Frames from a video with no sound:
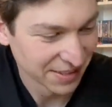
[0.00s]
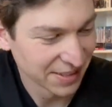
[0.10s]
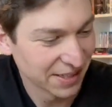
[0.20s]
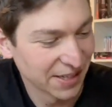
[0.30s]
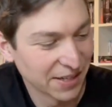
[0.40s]

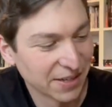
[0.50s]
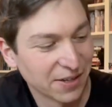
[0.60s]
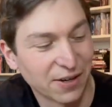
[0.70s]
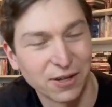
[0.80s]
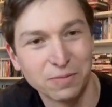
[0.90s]
Uh,
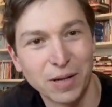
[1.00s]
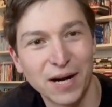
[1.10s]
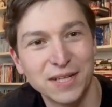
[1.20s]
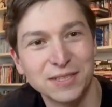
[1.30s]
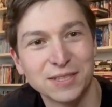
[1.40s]
Hard
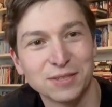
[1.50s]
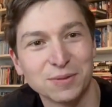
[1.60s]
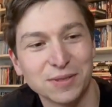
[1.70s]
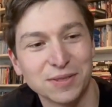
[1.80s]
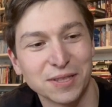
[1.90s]
Bodies, this
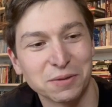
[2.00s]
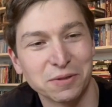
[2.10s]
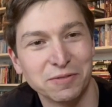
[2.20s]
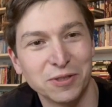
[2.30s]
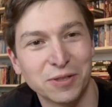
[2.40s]
was a
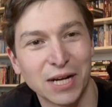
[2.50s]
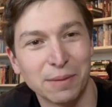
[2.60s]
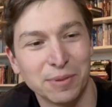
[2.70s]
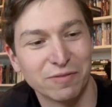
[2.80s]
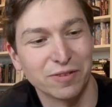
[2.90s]
review
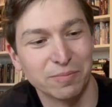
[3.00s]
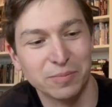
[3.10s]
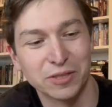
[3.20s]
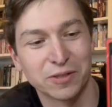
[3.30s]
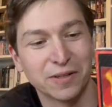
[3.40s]
copy from
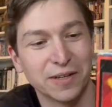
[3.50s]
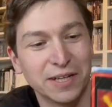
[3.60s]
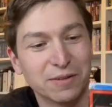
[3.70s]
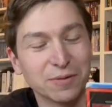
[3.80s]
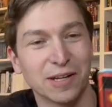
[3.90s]
Mill
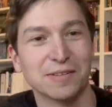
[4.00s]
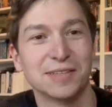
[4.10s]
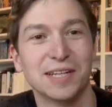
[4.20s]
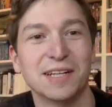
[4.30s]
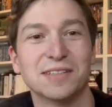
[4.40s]
Creek when I was
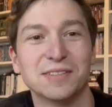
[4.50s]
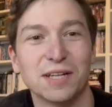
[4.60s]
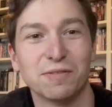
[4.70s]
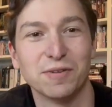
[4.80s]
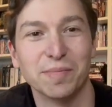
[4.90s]
getting
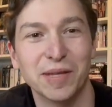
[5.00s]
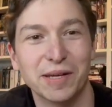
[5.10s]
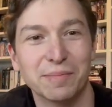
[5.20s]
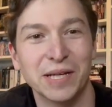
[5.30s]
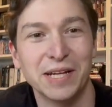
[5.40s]
stuff from
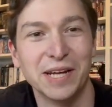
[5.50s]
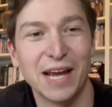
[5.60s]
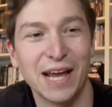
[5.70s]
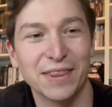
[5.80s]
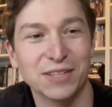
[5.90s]
them.
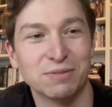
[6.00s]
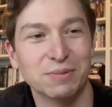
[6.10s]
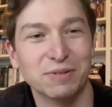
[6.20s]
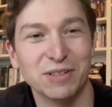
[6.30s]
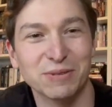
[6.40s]
And this
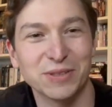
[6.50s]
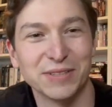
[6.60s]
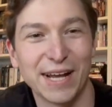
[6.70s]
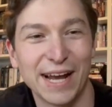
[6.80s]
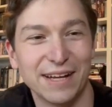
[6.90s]
movie was,
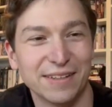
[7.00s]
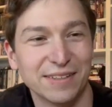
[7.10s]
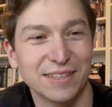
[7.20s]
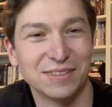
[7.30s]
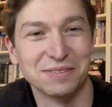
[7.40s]

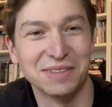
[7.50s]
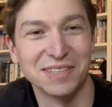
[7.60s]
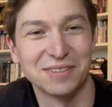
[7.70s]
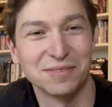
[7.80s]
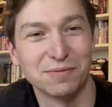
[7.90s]
it's,
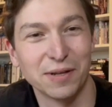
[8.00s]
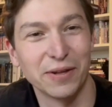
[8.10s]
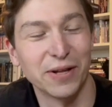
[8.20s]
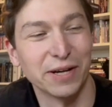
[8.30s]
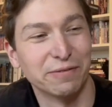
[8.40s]
it's a
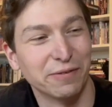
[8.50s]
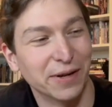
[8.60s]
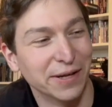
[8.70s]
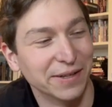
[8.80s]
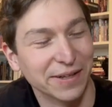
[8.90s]
lot of
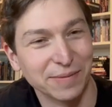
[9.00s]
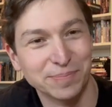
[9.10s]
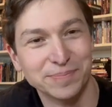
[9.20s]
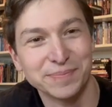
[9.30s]
fun. Um,